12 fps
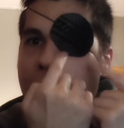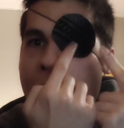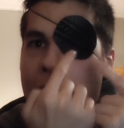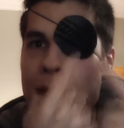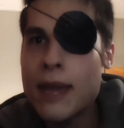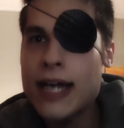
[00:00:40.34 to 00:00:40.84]

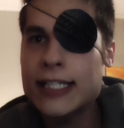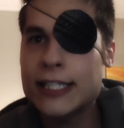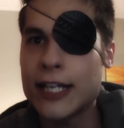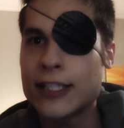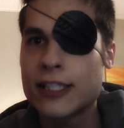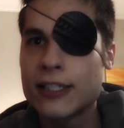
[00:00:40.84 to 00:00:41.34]
I meant
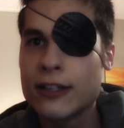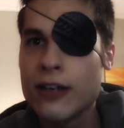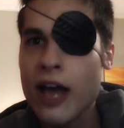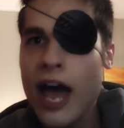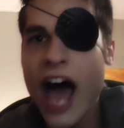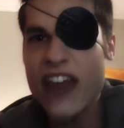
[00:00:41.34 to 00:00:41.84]
it.
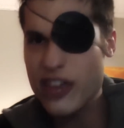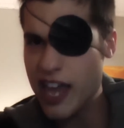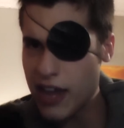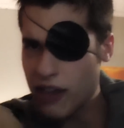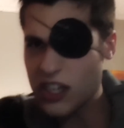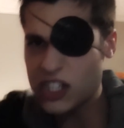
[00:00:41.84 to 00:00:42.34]
At
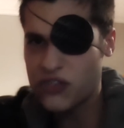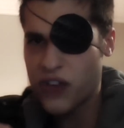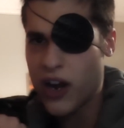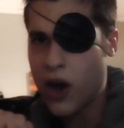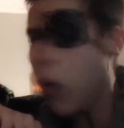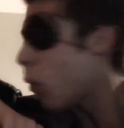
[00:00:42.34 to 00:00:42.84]
the end of this
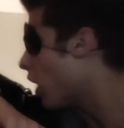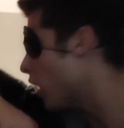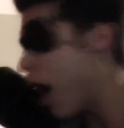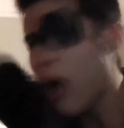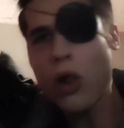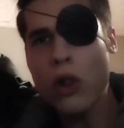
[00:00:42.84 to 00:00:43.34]
video, we're
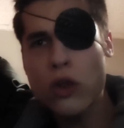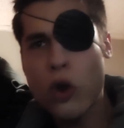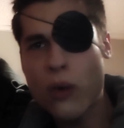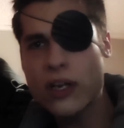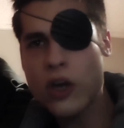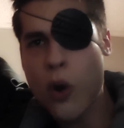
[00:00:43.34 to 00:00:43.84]
all
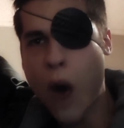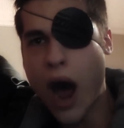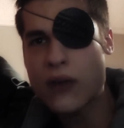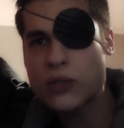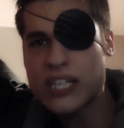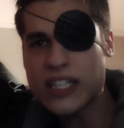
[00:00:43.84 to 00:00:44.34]
going to go
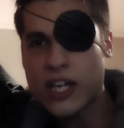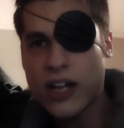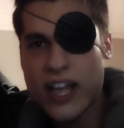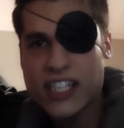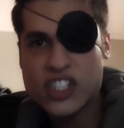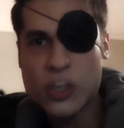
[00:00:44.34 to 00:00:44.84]
out and
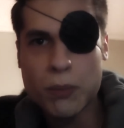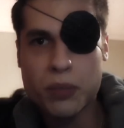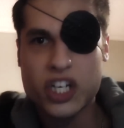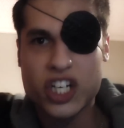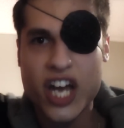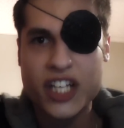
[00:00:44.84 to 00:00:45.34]
collect some
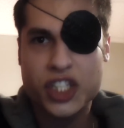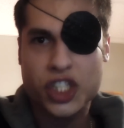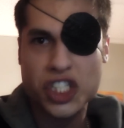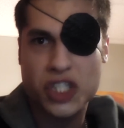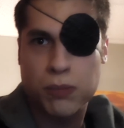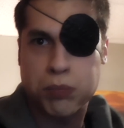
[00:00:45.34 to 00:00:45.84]

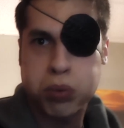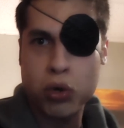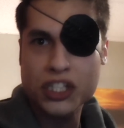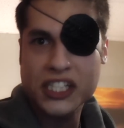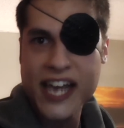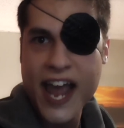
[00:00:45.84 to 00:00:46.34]
precious
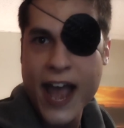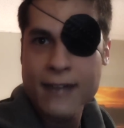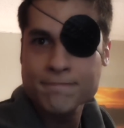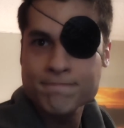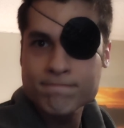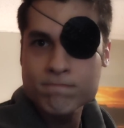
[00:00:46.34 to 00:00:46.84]
booty.
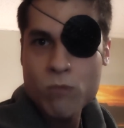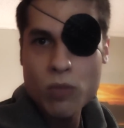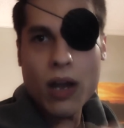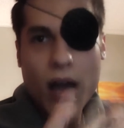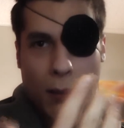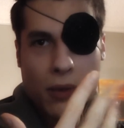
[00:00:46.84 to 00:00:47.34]

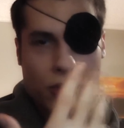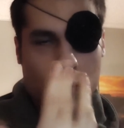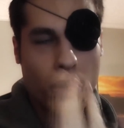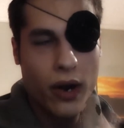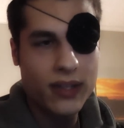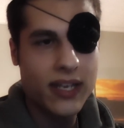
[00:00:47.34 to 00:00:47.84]
I'm
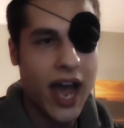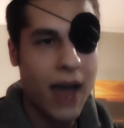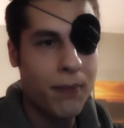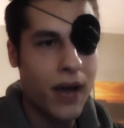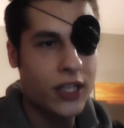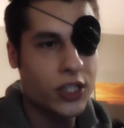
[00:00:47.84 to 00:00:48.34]
also wearing the
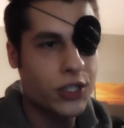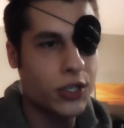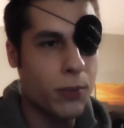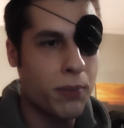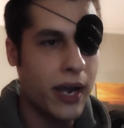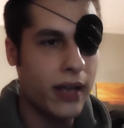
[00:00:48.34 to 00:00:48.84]
eye patch
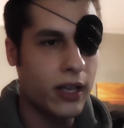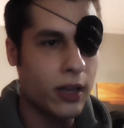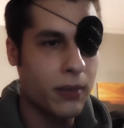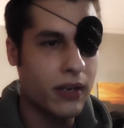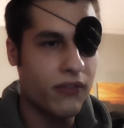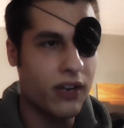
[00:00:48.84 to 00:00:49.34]
to pay a
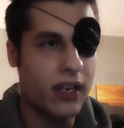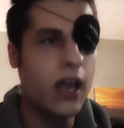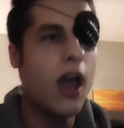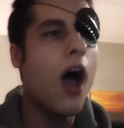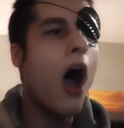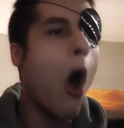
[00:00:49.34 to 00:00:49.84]
little bit of an
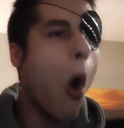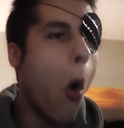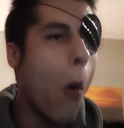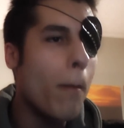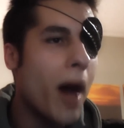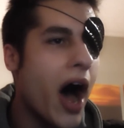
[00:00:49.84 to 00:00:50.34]

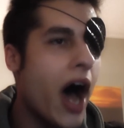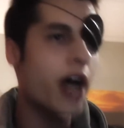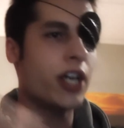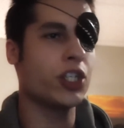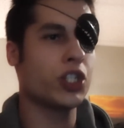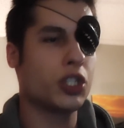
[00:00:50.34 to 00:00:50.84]

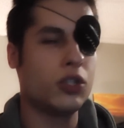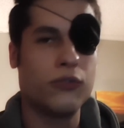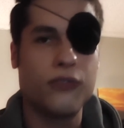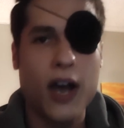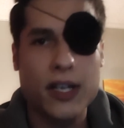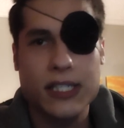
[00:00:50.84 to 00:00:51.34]
homage to
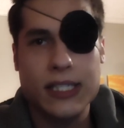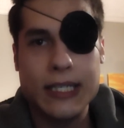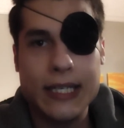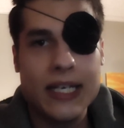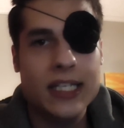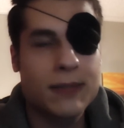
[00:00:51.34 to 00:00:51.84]

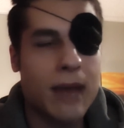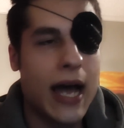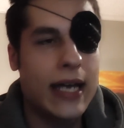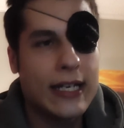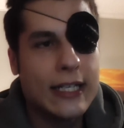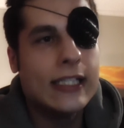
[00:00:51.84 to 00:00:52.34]
Foxy. He is
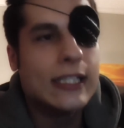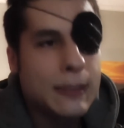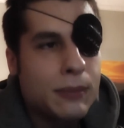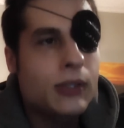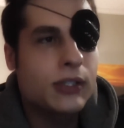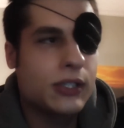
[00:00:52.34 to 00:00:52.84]
my
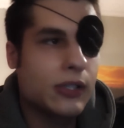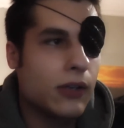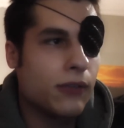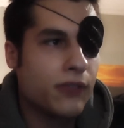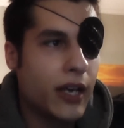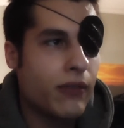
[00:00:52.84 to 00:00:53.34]

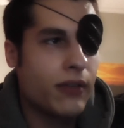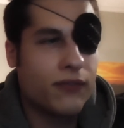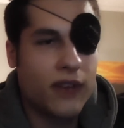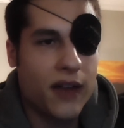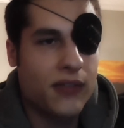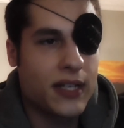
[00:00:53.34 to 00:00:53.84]
personal favorite
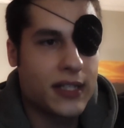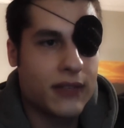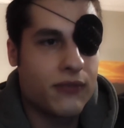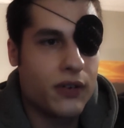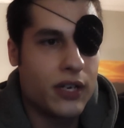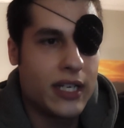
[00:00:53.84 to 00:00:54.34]
Five Nights
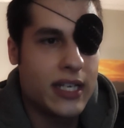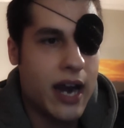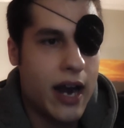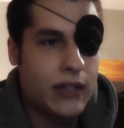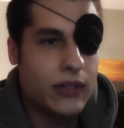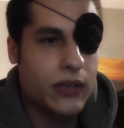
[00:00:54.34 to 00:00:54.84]
at Freddy
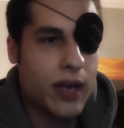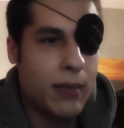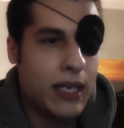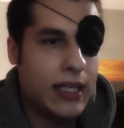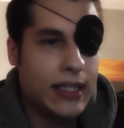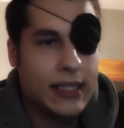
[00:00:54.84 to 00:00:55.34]
character. I
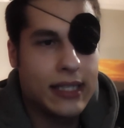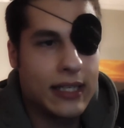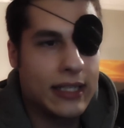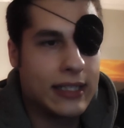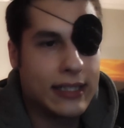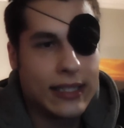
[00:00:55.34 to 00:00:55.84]
mean, he's
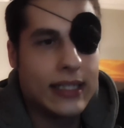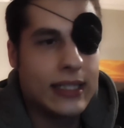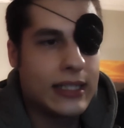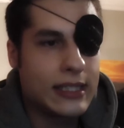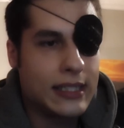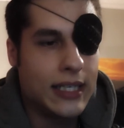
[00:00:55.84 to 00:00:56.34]
a
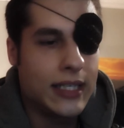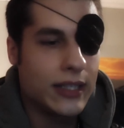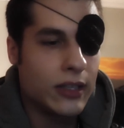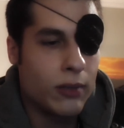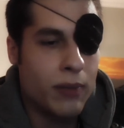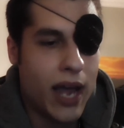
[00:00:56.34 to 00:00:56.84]
sneaky
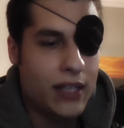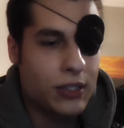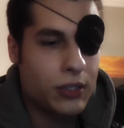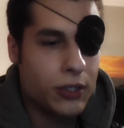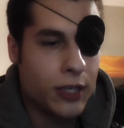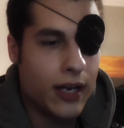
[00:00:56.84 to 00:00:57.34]
little
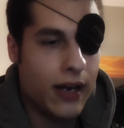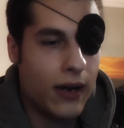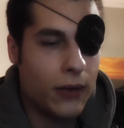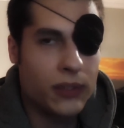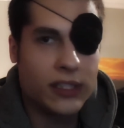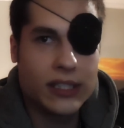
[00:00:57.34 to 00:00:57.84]
bastard.
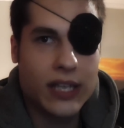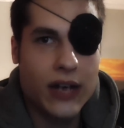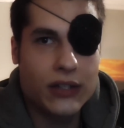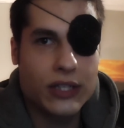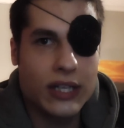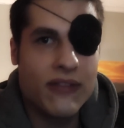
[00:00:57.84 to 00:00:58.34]
Always
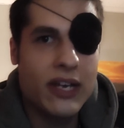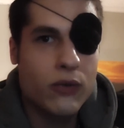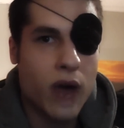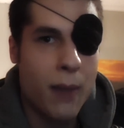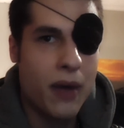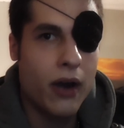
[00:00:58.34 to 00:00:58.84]
scares the living
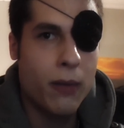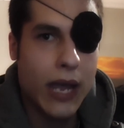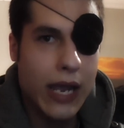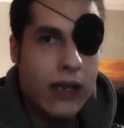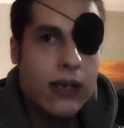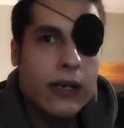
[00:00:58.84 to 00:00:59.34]
crap out of
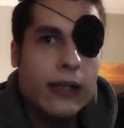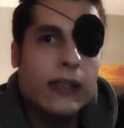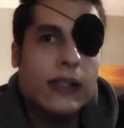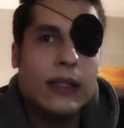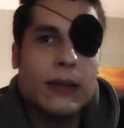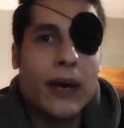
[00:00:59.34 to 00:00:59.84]
me.
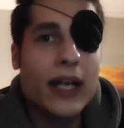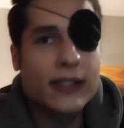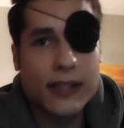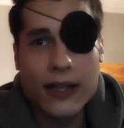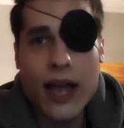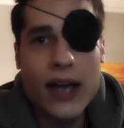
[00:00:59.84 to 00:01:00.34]
But I
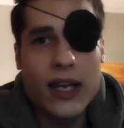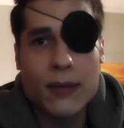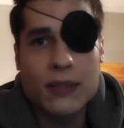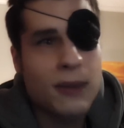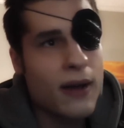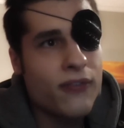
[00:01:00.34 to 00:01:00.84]
still like
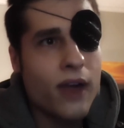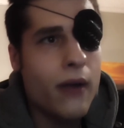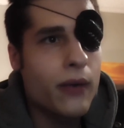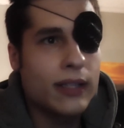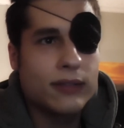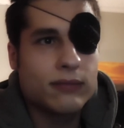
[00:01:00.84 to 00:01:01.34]
him. He's my
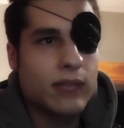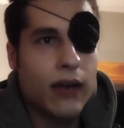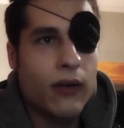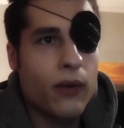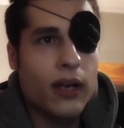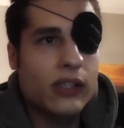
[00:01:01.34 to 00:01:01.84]
favorite.
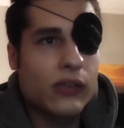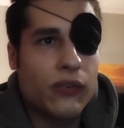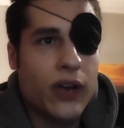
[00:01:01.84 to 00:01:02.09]
Everyone has a